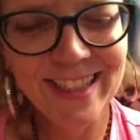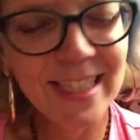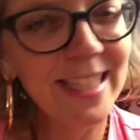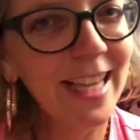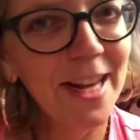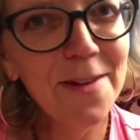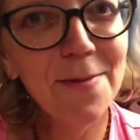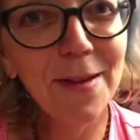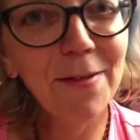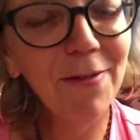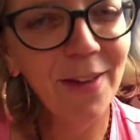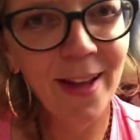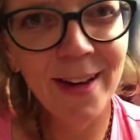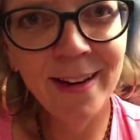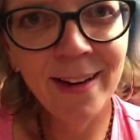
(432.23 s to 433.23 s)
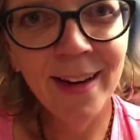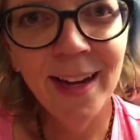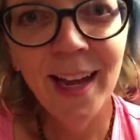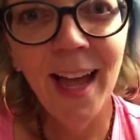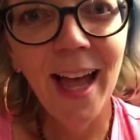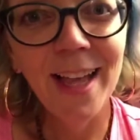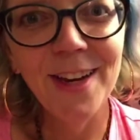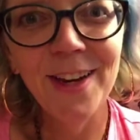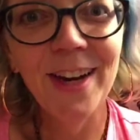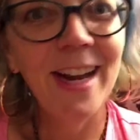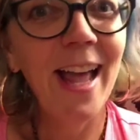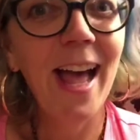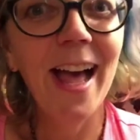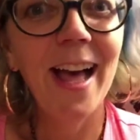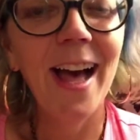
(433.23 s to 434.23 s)
It's going to be fun. You're going
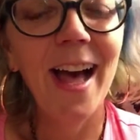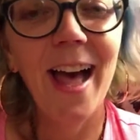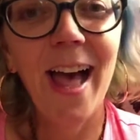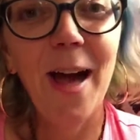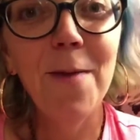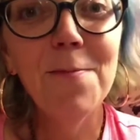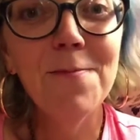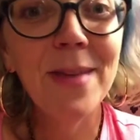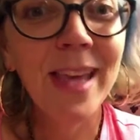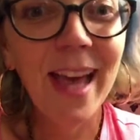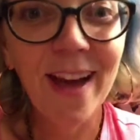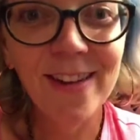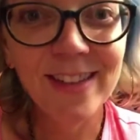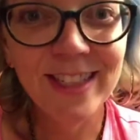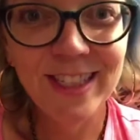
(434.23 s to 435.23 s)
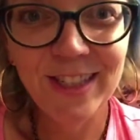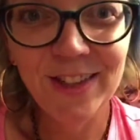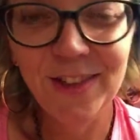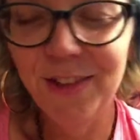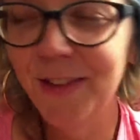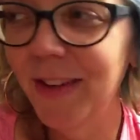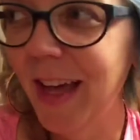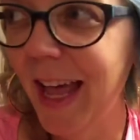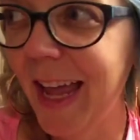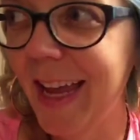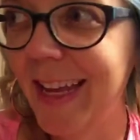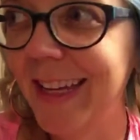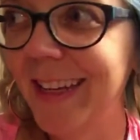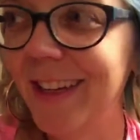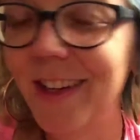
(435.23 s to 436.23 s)
to help me out too,
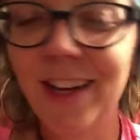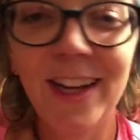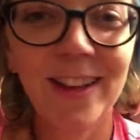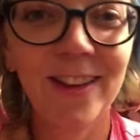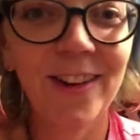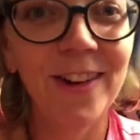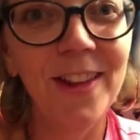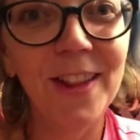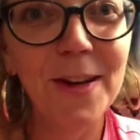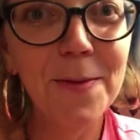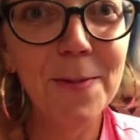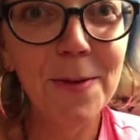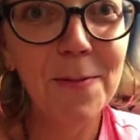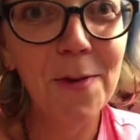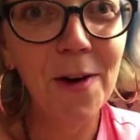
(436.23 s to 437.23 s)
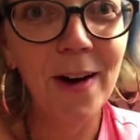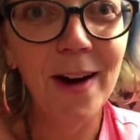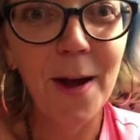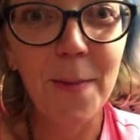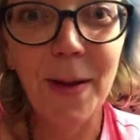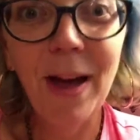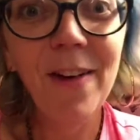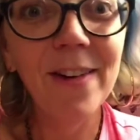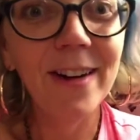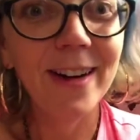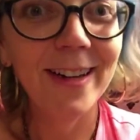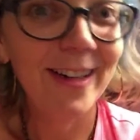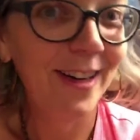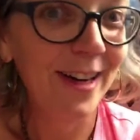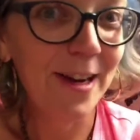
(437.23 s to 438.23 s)
and you're going to learn a little bit more about
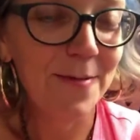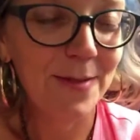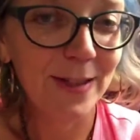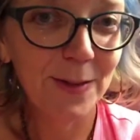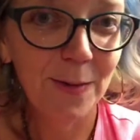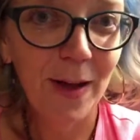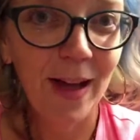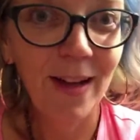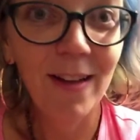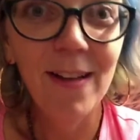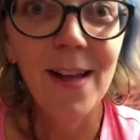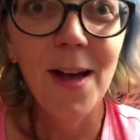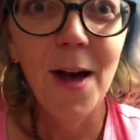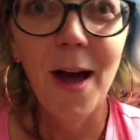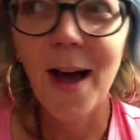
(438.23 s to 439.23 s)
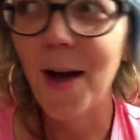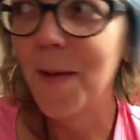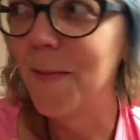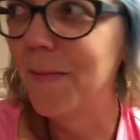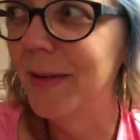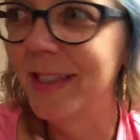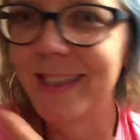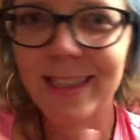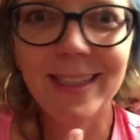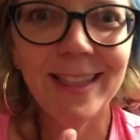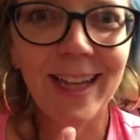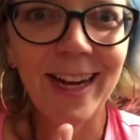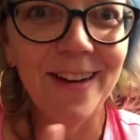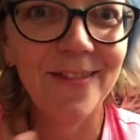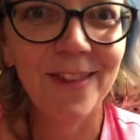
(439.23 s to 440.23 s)
Nerium as well, but just
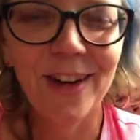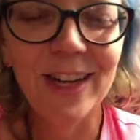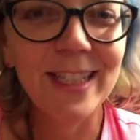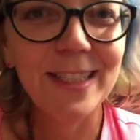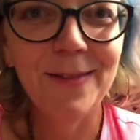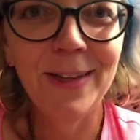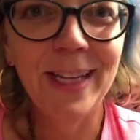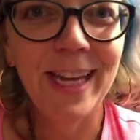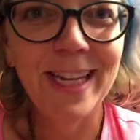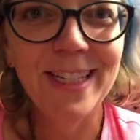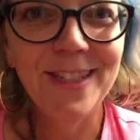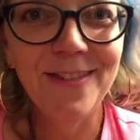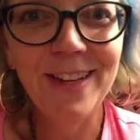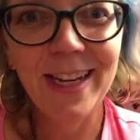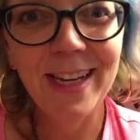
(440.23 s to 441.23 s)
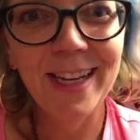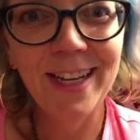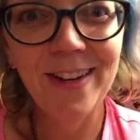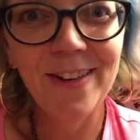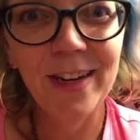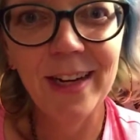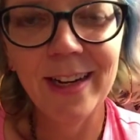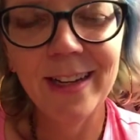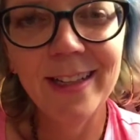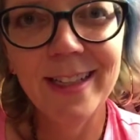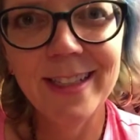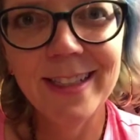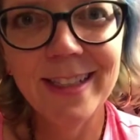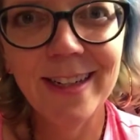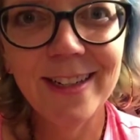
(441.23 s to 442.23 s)
kind of create some engagement, you know, here, and
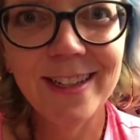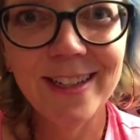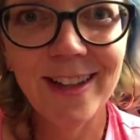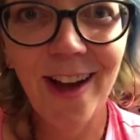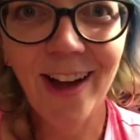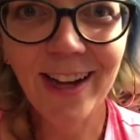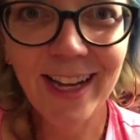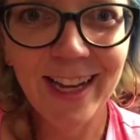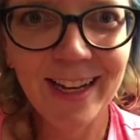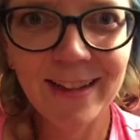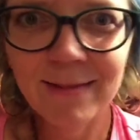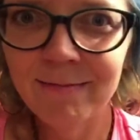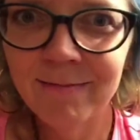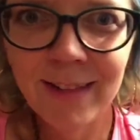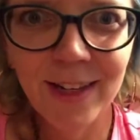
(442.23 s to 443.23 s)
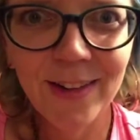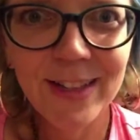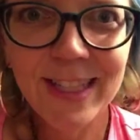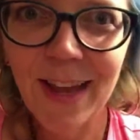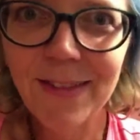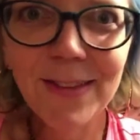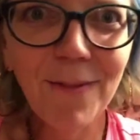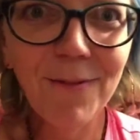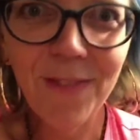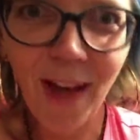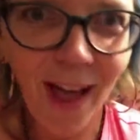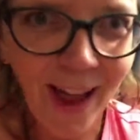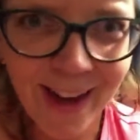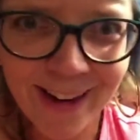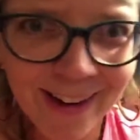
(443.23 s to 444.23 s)
let's start talking. You know, let's have some
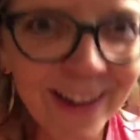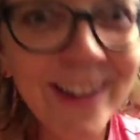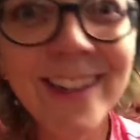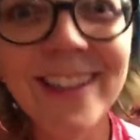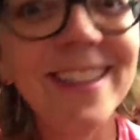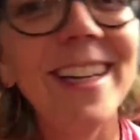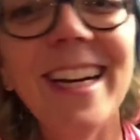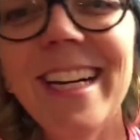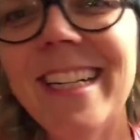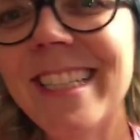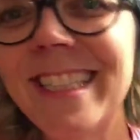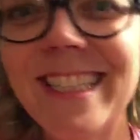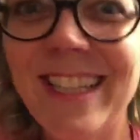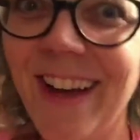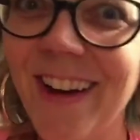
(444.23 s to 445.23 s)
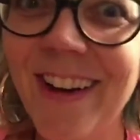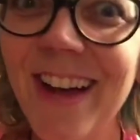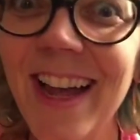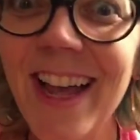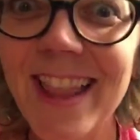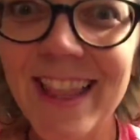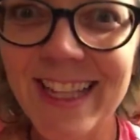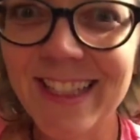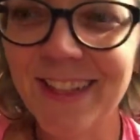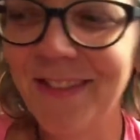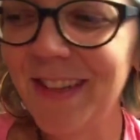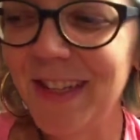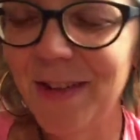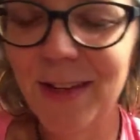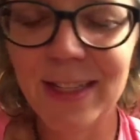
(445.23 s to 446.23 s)
fun, right? So that's what I'll
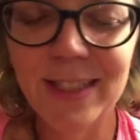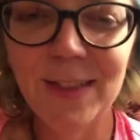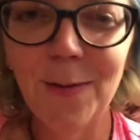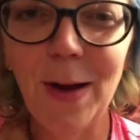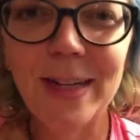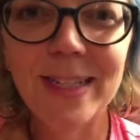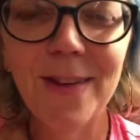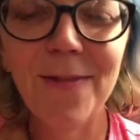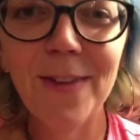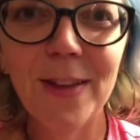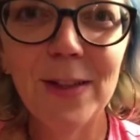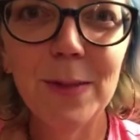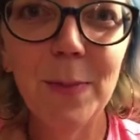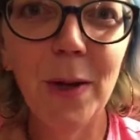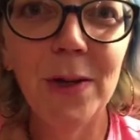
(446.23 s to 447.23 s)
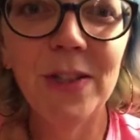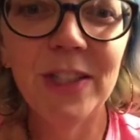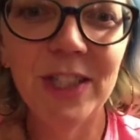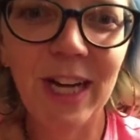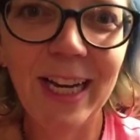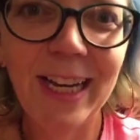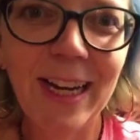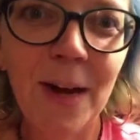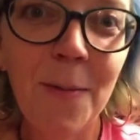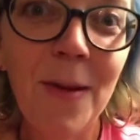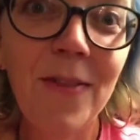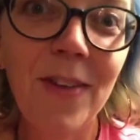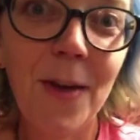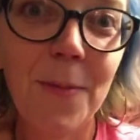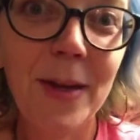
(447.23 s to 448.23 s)
be doing. So watch out for those posts. Check in on my
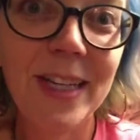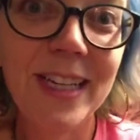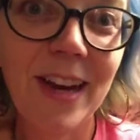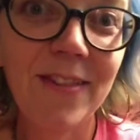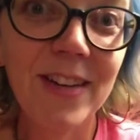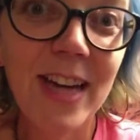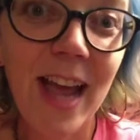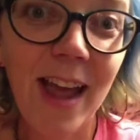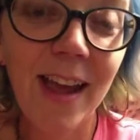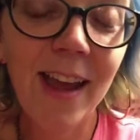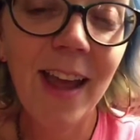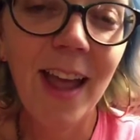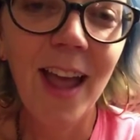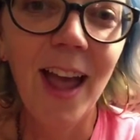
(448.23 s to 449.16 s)
fan page every day.